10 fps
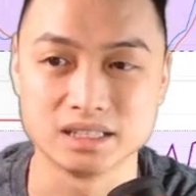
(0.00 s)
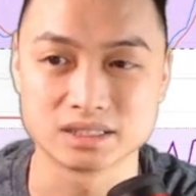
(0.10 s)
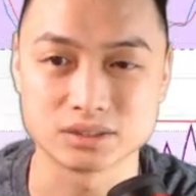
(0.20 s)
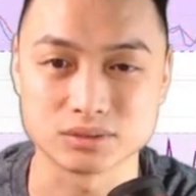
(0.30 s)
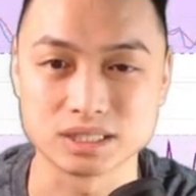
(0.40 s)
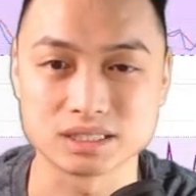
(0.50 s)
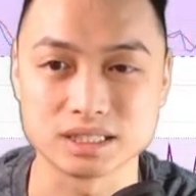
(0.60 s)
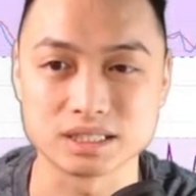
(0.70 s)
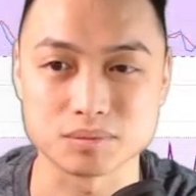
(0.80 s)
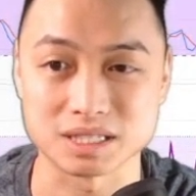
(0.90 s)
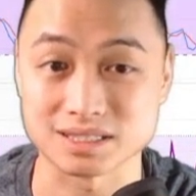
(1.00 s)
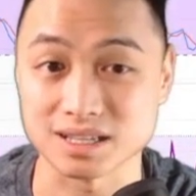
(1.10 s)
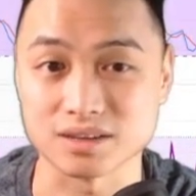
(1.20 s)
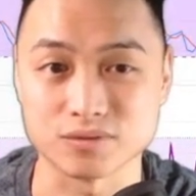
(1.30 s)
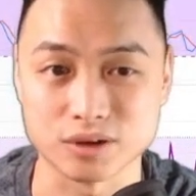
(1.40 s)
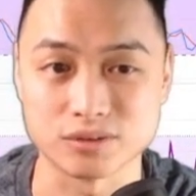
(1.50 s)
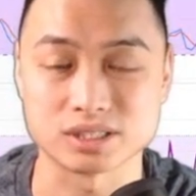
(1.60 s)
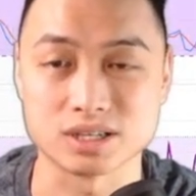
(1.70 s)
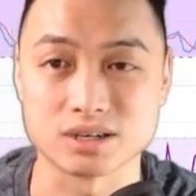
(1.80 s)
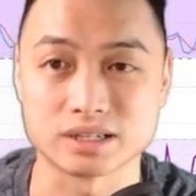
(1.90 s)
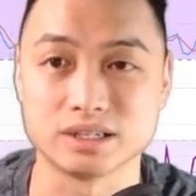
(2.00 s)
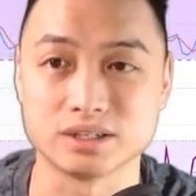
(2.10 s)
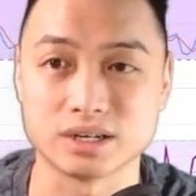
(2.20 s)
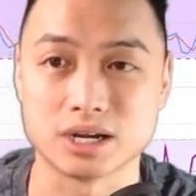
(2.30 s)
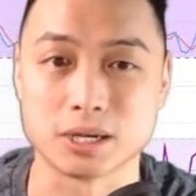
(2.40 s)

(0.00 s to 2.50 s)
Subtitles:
So this is my second favorite stock here.